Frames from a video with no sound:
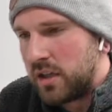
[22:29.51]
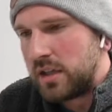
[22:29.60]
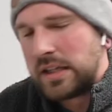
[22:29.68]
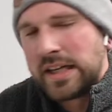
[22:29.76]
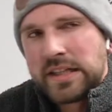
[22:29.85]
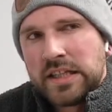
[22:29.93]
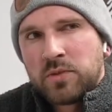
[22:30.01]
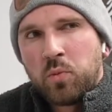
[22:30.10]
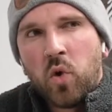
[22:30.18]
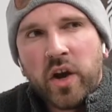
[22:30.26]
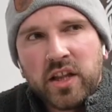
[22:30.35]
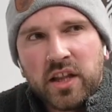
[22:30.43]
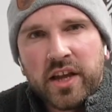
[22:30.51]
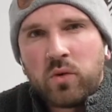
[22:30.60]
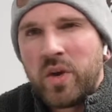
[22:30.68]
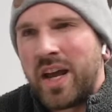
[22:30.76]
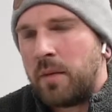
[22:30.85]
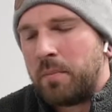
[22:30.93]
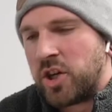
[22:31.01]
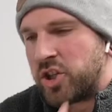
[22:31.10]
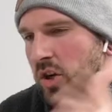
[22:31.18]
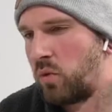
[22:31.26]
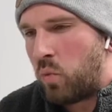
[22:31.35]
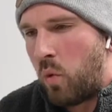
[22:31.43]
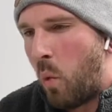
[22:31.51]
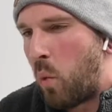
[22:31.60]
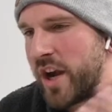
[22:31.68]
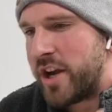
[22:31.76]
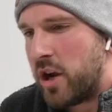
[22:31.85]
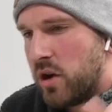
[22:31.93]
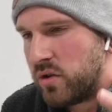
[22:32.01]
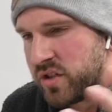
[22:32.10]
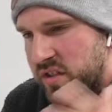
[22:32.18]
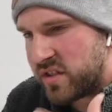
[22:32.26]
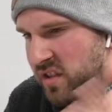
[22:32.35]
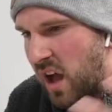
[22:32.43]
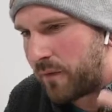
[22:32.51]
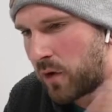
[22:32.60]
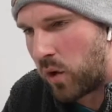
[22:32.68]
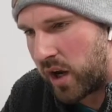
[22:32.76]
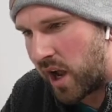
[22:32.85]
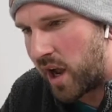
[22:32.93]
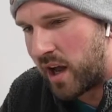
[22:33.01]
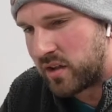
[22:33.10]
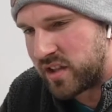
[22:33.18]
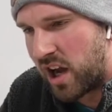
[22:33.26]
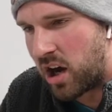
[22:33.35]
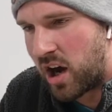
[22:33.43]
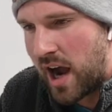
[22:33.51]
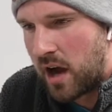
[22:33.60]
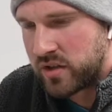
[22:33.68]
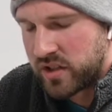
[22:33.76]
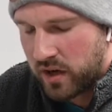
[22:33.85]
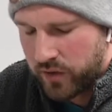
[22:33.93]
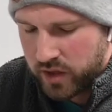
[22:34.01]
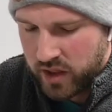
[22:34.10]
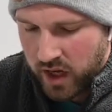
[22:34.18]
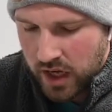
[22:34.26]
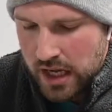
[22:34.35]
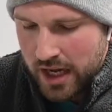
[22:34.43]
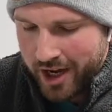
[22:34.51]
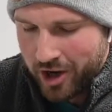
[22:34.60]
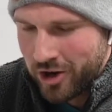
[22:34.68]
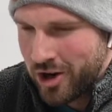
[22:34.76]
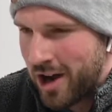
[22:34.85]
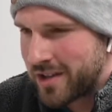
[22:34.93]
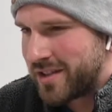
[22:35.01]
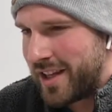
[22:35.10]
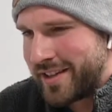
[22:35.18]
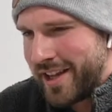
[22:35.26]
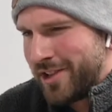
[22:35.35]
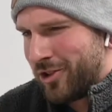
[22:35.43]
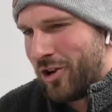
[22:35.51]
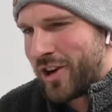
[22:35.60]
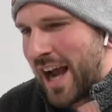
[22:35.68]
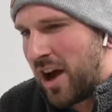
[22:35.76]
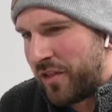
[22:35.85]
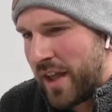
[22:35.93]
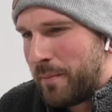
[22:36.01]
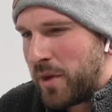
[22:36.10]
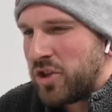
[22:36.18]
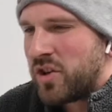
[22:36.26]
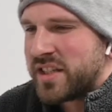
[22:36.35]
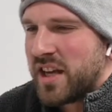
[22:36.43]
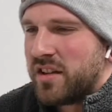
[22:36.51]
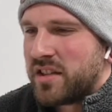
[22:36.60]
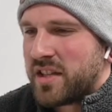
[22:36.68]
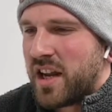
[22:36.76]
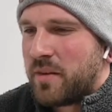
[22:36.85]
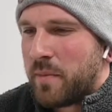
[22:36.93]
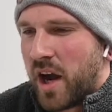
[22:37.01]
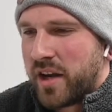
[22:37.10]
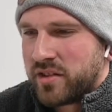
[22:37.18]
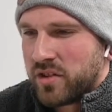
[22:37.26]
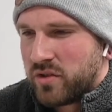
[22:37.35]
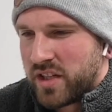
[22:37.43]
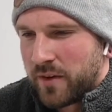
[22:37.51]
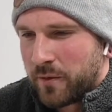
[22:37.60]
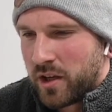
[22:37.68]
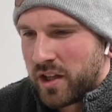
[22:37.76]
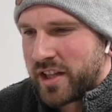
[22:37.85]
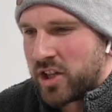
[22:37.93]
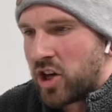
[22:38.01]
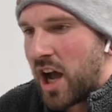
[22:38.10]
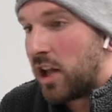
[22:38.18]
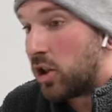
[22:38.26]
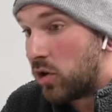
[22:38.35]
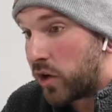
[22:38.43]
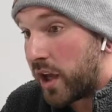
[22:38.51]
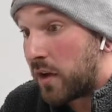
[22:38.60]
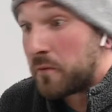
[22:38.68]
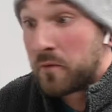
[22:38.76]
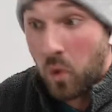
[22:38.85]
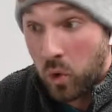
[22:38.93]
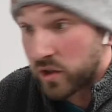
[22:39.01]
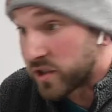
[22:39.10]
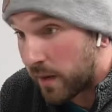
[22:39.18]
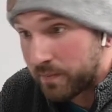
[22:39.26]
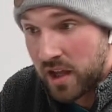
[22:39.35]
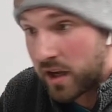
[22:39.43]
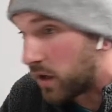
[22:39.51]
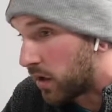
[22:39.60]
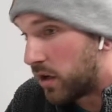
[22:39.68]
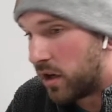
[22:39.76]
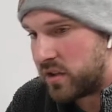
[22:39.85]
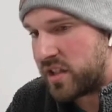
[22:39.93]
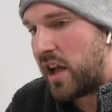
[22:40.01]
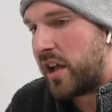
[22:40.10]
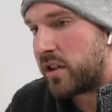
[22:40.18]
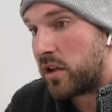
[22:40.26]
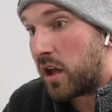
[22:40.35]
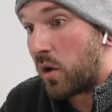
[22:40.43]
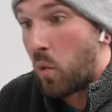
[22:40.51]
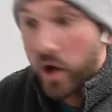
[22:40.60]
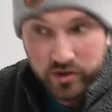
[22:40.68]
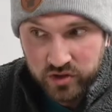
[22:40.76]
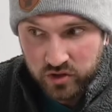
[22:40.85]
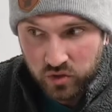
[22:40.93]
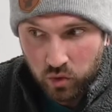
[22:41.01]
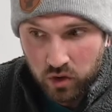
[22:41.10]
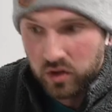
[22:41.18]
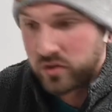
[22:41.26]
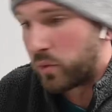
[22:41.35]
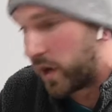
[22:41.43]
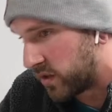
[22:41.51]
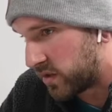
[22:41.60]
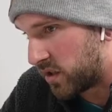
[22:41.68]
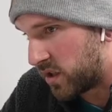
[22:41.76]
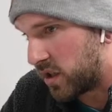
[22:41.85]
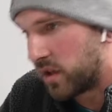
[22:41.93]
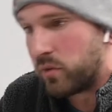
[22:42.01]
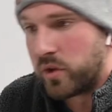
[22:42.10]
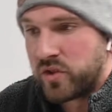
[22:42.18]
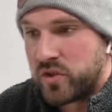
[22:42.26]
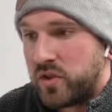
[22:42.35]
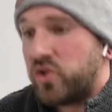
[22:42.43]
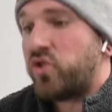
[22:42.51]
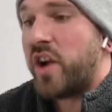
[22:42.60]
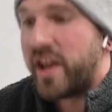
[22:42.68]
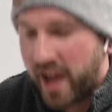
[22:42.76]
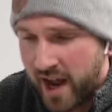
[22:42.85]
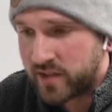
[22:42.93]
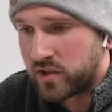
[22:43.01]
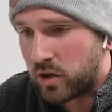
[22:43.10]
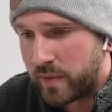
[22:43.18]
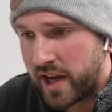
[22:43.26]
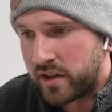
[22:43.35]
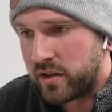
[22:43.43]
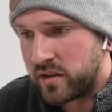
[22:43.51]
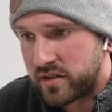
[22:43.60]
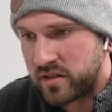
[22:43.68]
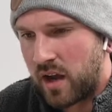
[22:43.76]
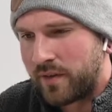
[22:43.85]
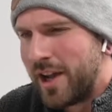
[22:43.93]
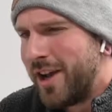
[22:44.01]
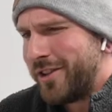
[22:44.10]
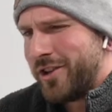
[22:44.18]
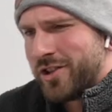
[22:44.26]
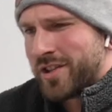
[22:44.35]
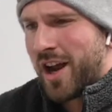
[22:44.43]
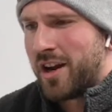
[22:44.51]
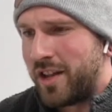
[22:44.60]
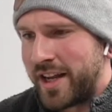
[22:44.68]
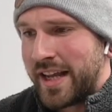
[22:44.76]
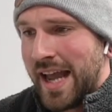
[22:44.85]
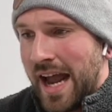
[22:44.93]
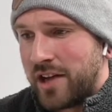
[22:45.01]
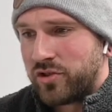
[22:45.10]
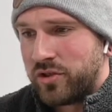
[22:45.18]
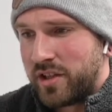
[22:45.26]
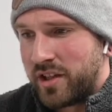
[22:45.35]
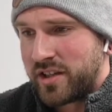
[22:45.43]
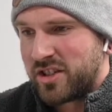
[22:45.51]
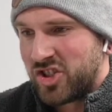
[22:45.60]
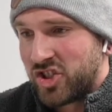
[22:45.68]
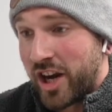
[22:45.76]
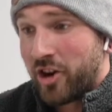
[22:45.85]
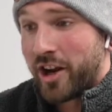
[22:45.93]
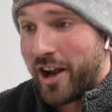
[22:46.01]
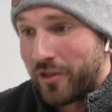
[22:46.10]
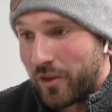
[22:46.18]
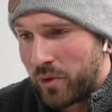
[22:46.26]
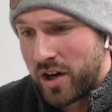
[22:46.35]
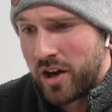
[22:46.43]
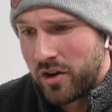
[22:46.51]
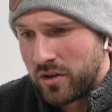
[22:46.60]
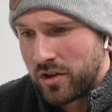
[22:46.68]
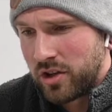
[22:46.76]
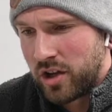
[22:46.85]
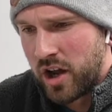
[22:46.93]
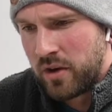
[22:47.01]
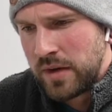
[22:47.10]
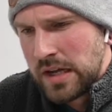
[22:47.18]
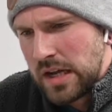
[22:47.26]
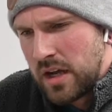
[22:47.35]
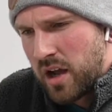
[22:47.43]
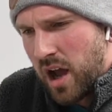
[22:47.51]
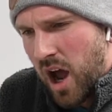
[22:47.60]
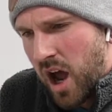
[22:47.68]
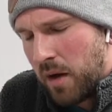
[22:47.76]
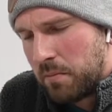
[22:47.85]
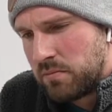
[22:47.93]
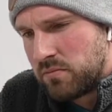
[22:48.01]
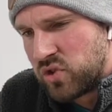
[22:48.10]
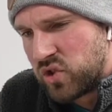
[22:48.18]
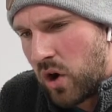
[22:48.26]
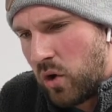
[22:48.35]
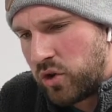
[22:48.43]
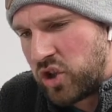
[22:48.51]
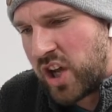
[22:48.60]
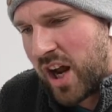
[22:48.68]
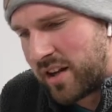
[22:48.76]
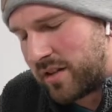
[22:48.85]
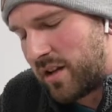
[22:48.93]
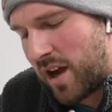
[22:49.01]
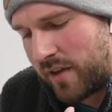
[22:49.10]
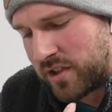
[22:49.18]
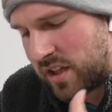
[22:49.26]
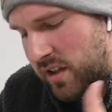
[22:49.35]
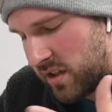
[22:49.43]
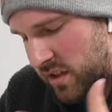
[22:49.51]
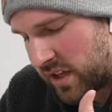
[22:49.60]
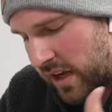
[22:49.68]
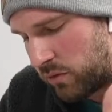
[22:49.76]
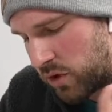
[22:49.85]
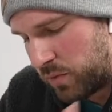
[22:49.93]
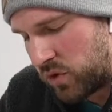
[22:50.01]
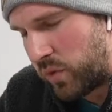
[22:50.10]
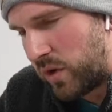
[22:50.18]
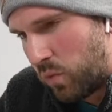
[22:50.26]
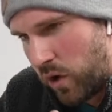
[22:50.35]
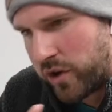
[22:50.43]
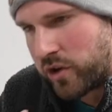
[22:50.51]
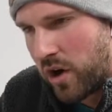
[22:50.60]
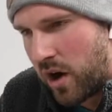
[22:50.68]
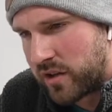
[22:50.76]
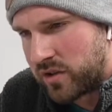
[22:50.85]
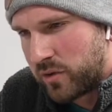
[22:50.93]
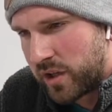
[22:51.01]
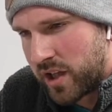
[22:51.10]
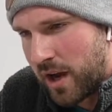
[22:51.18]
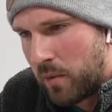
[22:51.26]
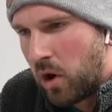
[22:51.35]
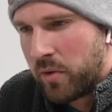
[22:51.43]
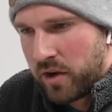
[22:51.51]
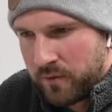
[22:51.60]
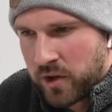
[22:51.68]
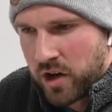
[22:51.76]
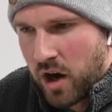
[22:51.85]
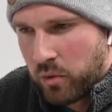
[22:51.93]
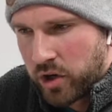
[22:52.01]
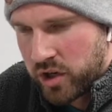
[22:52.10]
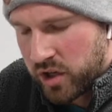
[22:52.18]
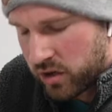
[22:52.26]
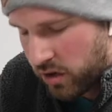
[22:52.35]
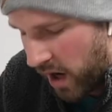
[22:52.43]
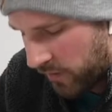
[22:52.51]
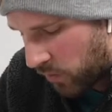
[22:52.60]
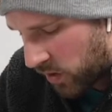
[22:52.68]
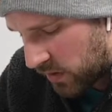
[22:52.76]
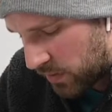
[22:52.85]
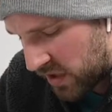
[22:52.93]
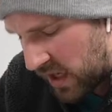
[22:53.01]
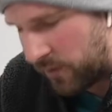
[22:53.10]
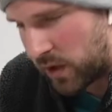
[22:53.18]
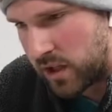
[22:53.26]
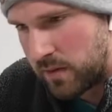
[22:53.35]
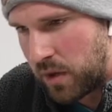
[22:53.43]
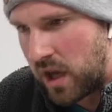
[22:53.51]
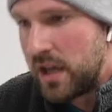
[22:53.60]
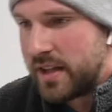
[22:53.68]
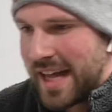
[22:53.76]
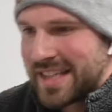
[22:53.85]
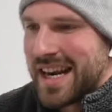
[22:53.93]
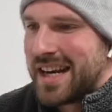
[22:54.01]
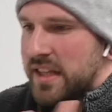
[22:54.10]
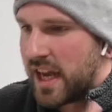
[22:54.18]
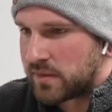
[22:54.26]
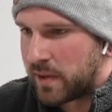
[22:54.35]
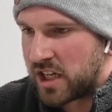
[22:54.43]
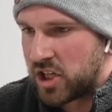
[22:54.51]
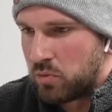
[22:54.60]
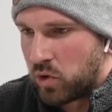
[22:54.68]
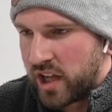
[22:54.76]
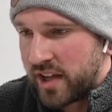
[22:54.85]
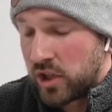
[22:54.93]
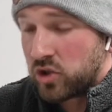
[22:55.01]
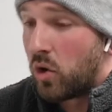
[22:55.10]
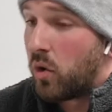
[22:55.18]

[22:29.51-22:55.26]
Like at this point, like we got a bunch of windows and stuff going on outside our house and everything, and our dogs, like they look out them, but you could tell the state of mind is so different. Like they're not looking for something, you know. It's not like they're like, where's the squirrels, where's the deer, where's the stray cats that are back there and stuff. They're just kind of like casually like staring out the window, you know. So you got to obviously distinguish between what your dog is doing in that moment, figure out where you need to correct for it specifically, but that's kind of the expectation more than anything.